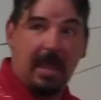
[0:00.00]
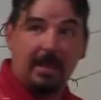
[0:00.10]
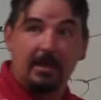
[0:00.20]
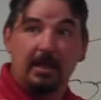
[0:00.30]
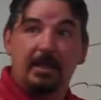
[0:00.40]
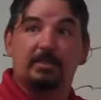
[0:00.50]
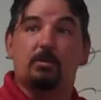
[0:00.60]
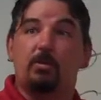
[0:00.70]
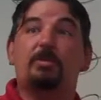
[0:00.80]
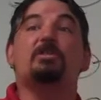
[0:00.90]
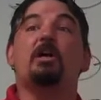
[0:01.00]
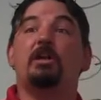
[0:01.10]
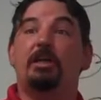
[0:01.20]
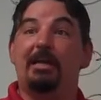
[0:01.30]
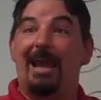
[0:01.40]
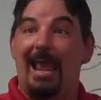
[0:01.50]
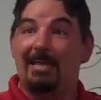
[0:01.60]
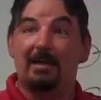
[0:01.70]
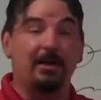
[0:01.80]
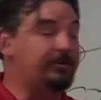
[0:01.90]
Okay? So when we start looking at
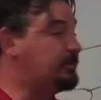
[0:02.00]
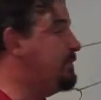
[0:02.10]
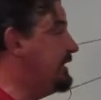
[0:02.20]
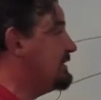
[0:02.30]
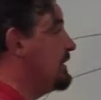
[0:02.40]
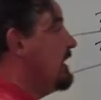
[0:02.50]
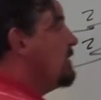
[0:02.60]
8 host bits,